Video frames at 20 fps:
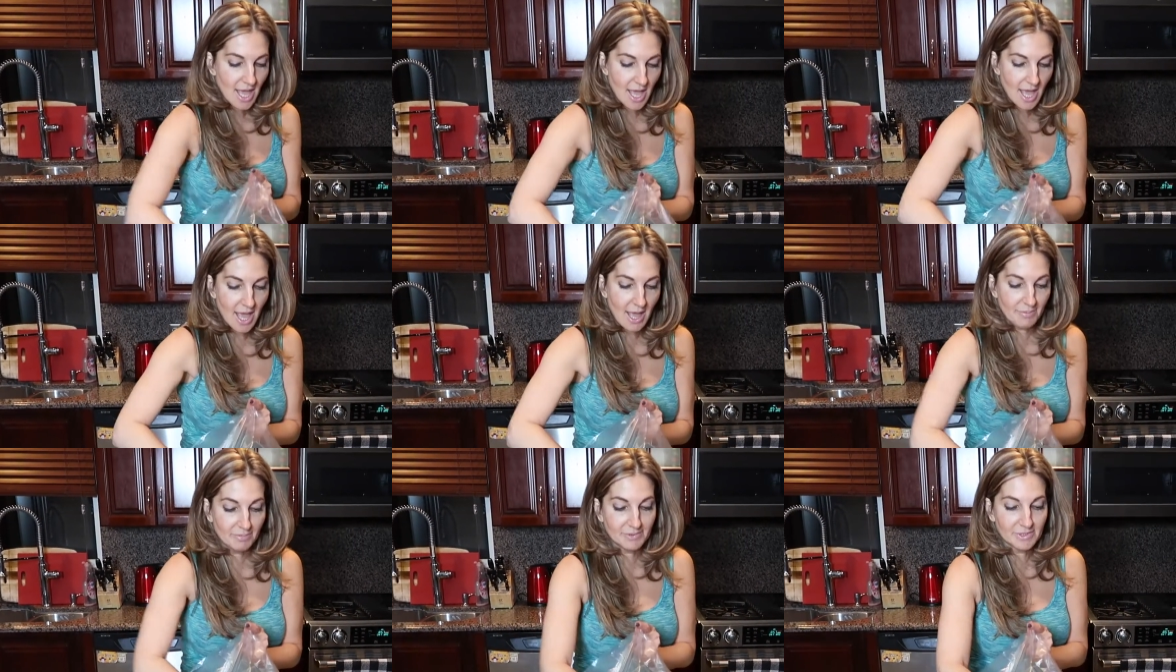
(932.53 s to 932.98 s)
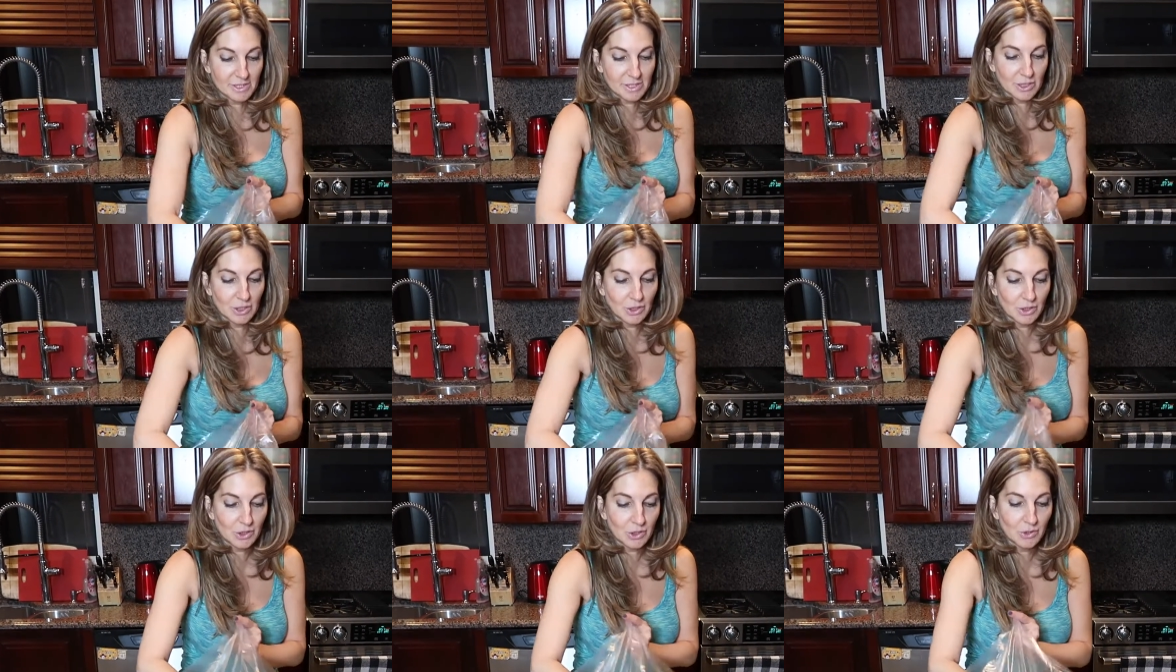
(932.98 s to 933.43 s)

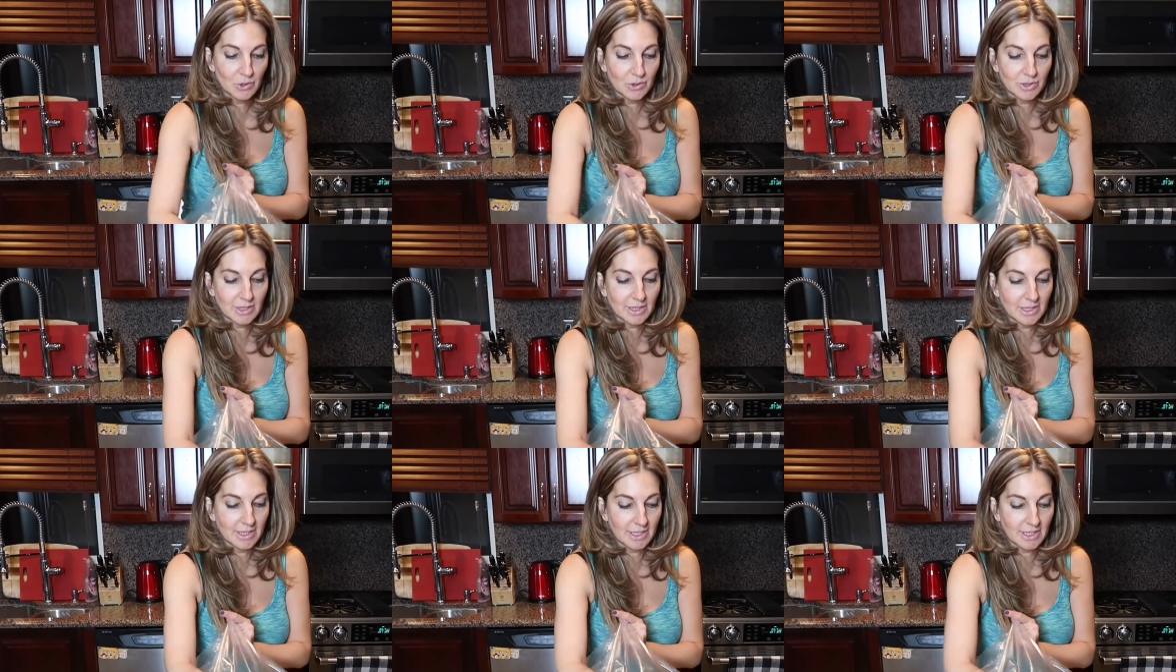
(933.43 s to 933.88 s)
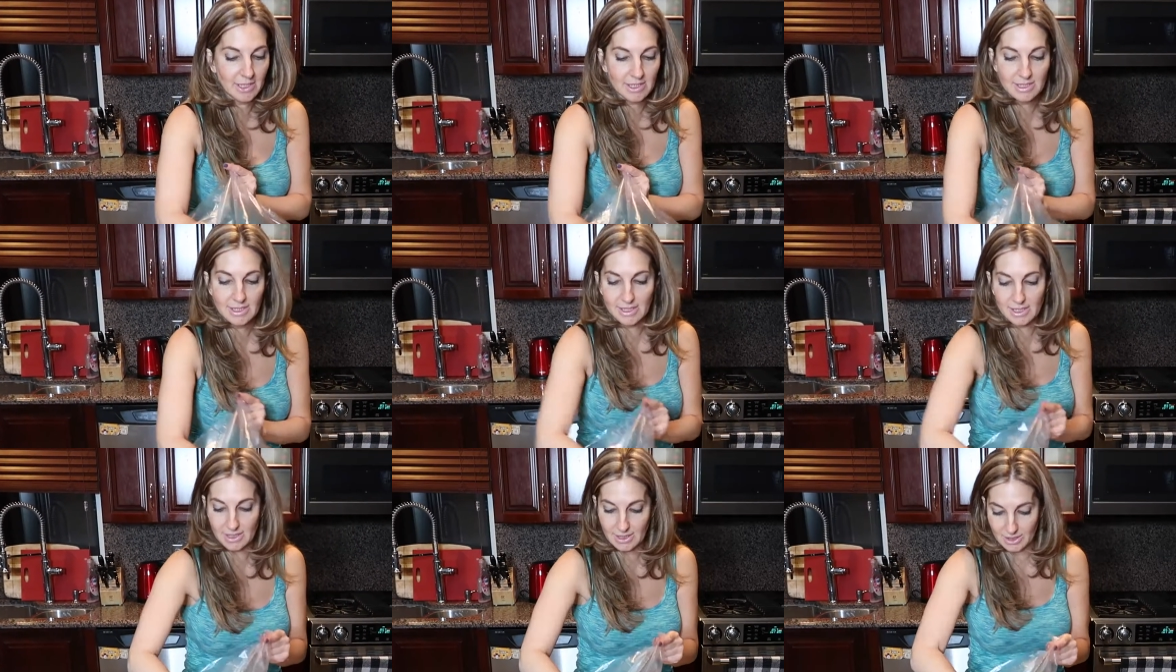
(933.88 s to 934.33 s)
absolutely
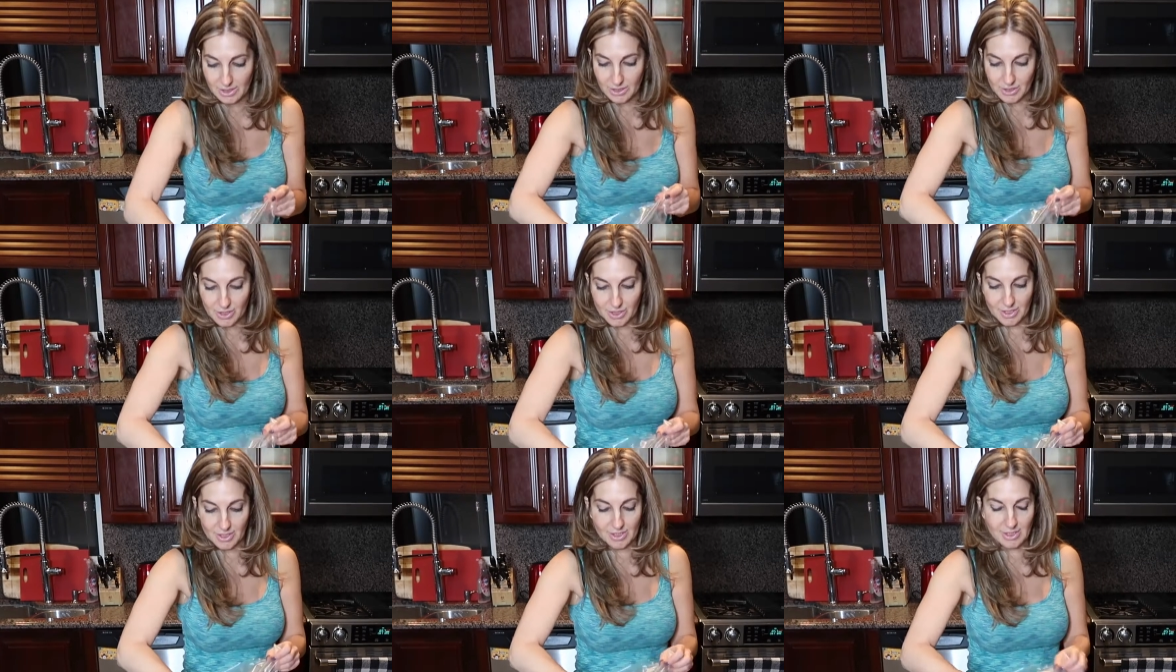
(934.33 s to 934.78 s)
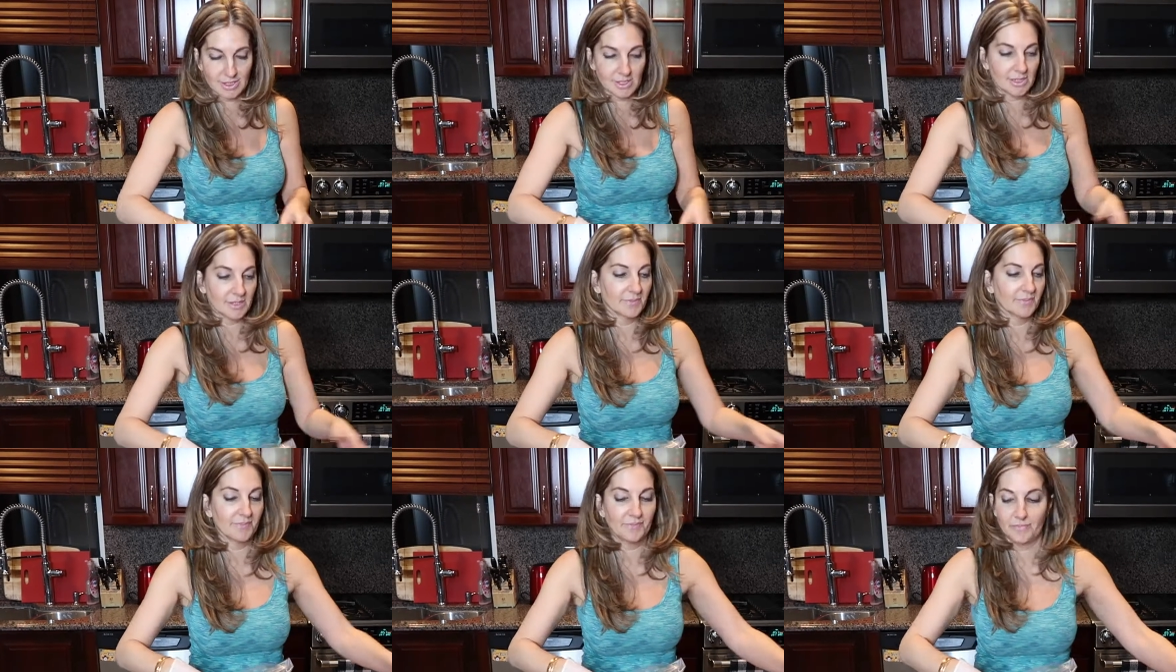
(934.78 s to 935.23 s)

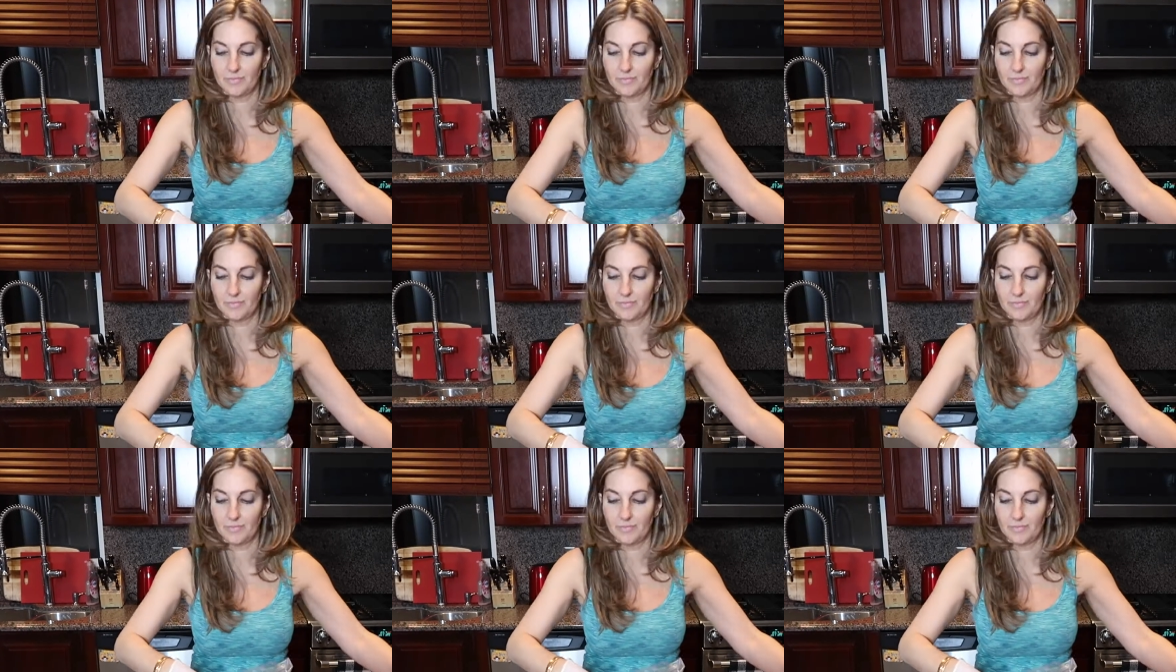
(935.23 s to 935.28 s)
delicious.